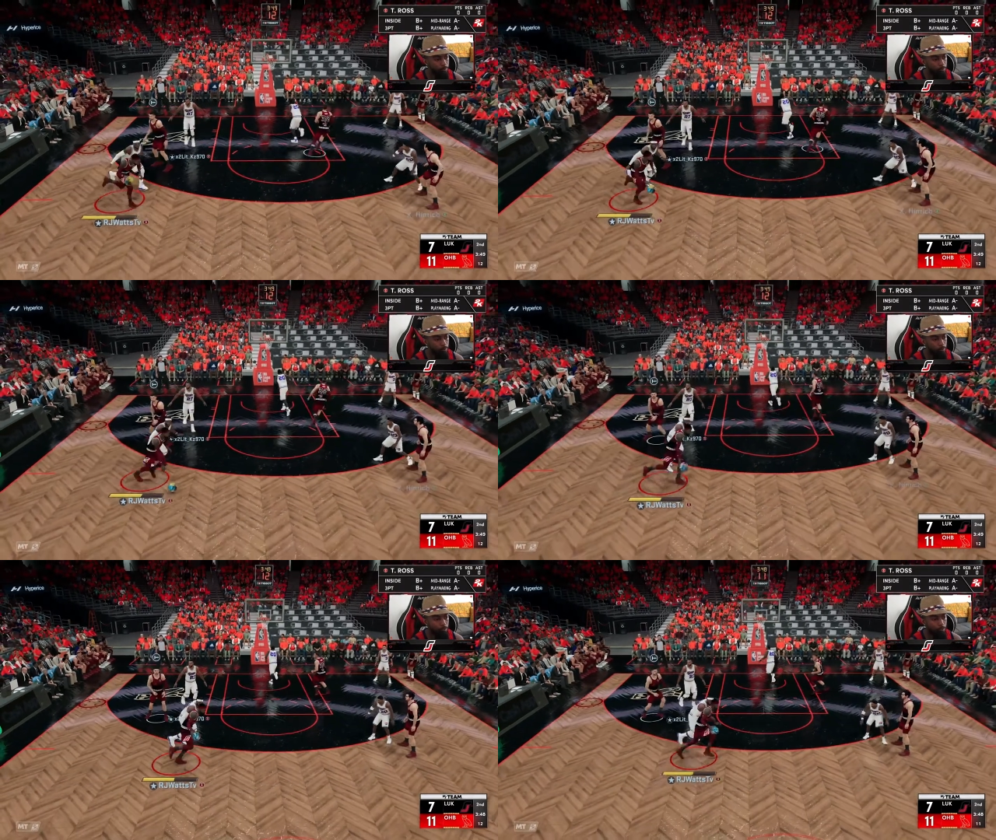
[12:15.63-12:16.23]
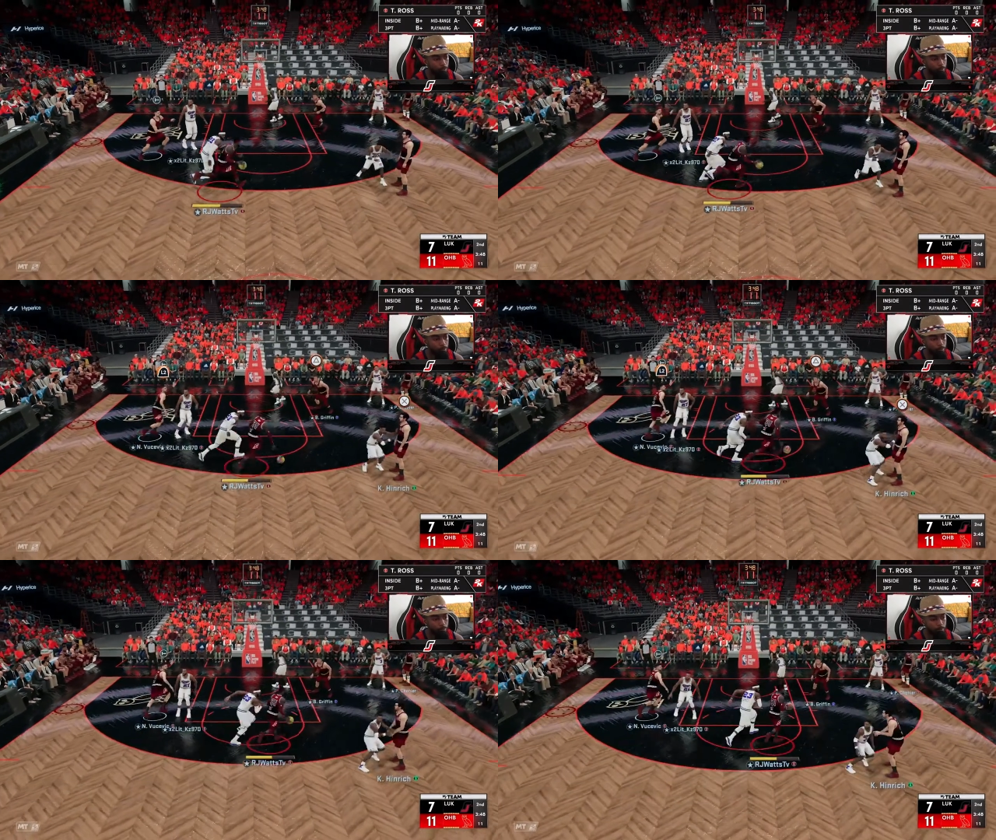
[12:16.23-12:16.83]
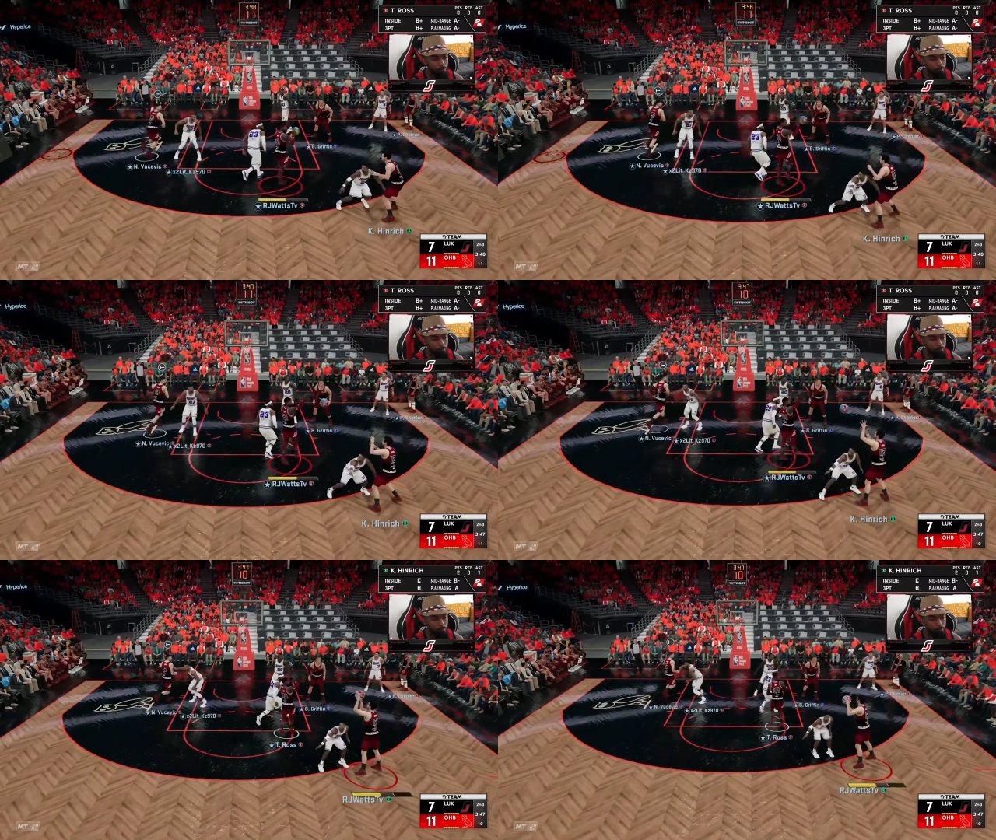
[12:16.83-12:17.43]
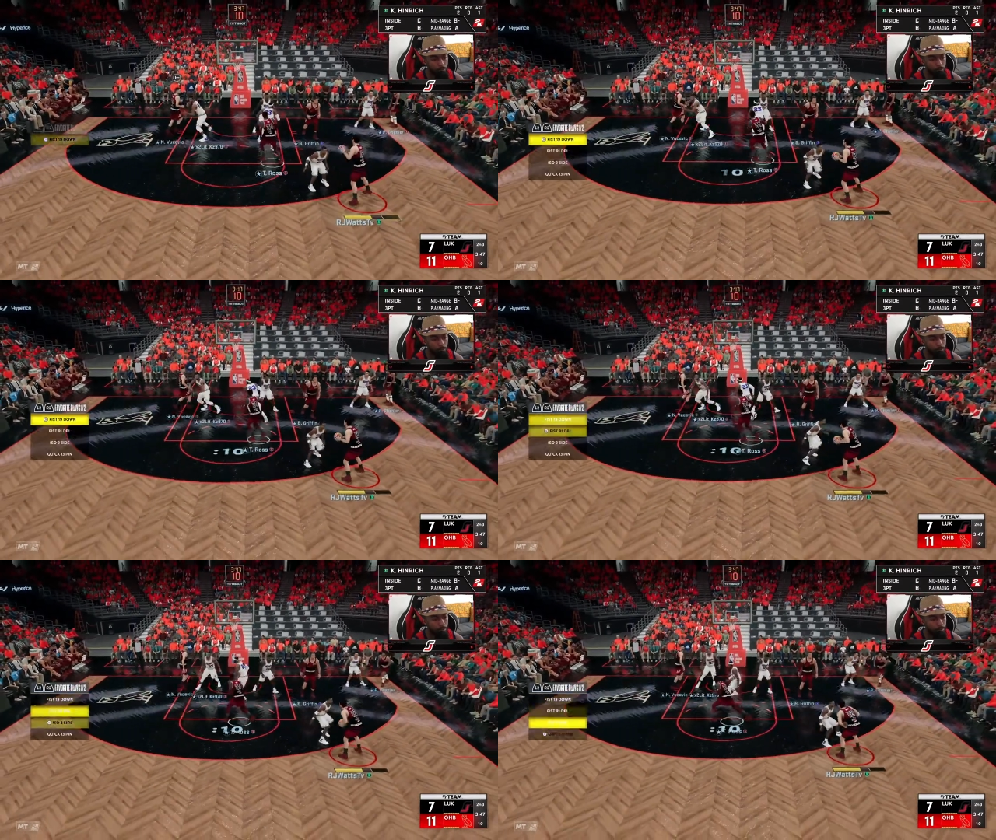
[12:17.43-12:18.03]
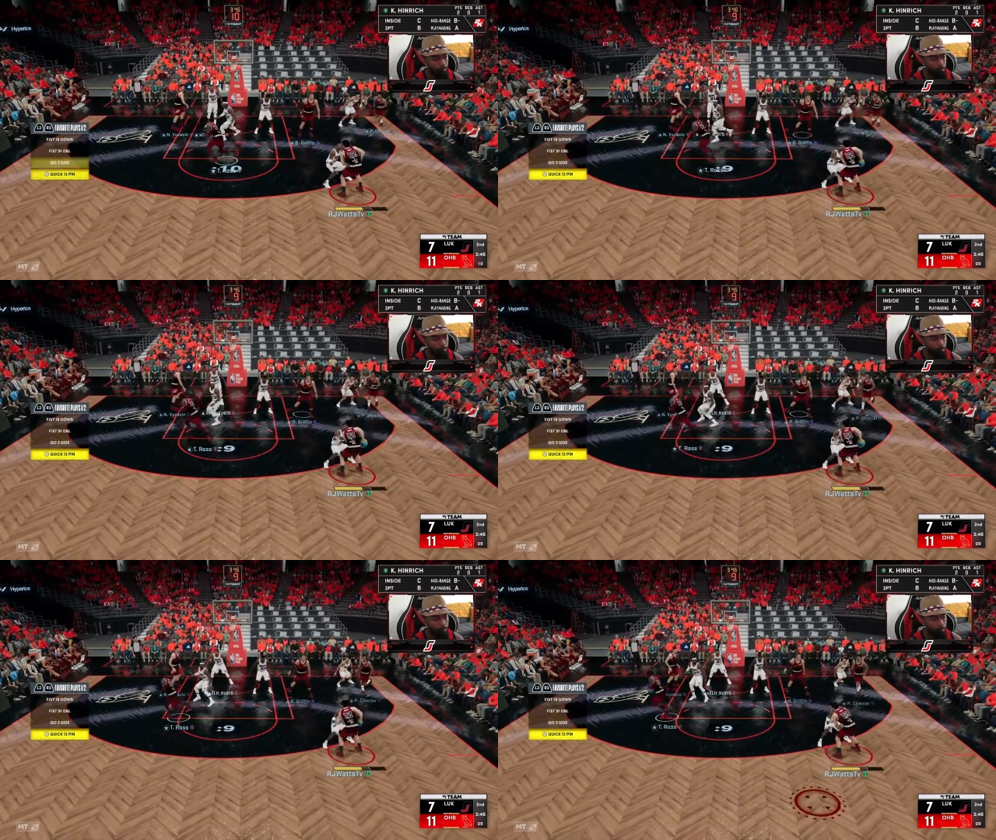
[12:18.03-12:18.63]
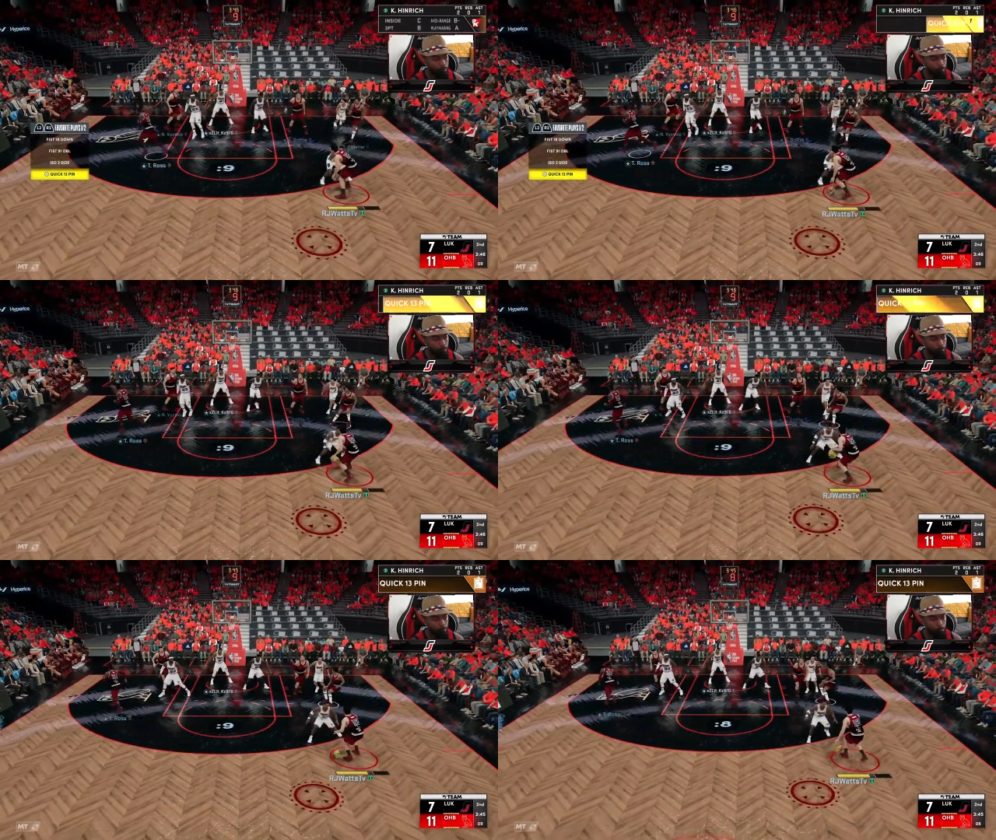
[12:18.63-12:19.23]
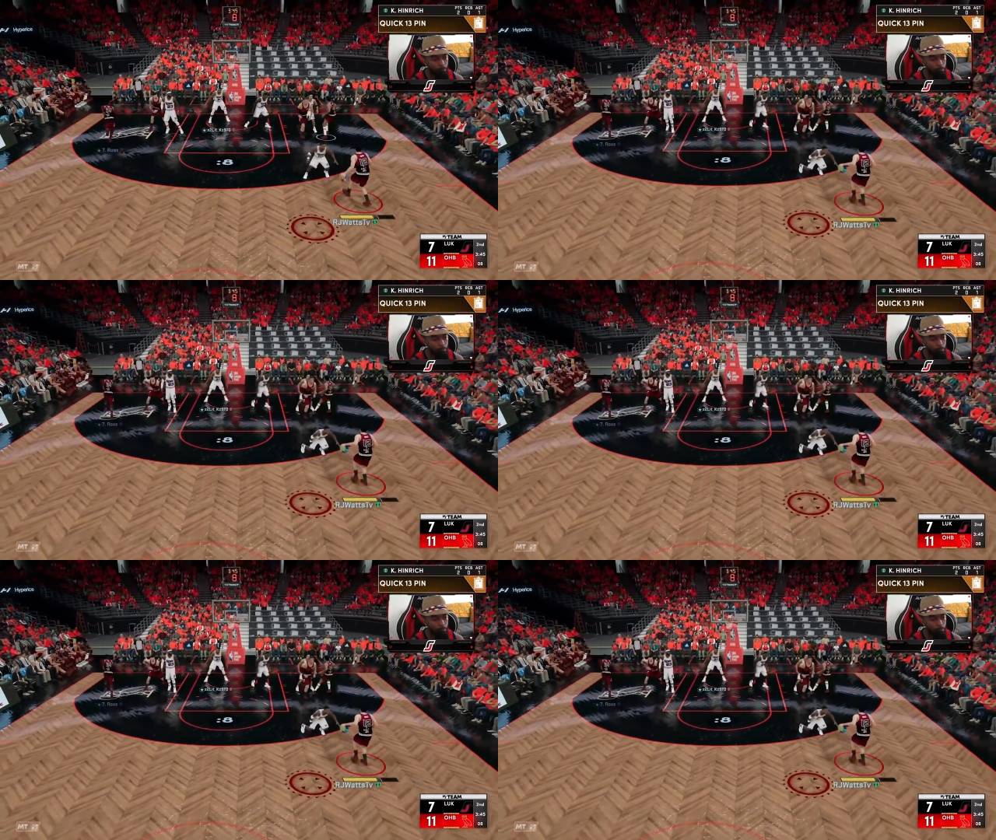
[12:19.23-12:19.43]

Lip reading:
[unreadable: no face in view]